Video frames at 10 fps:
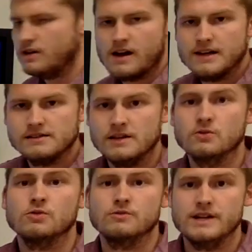lines,
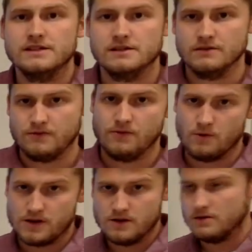it'll erase it
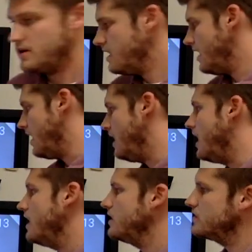for you.
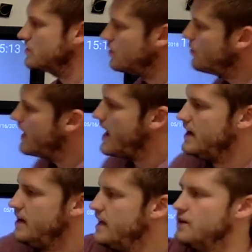To go ahead
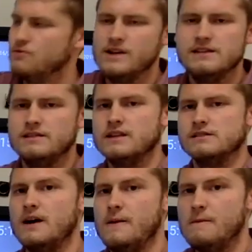and erase things
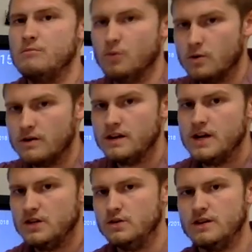on the board,
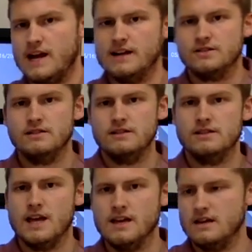you can actually
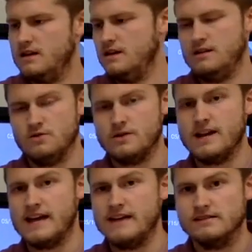take your
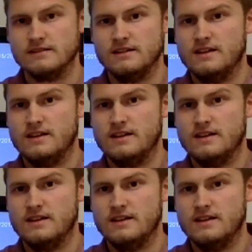hand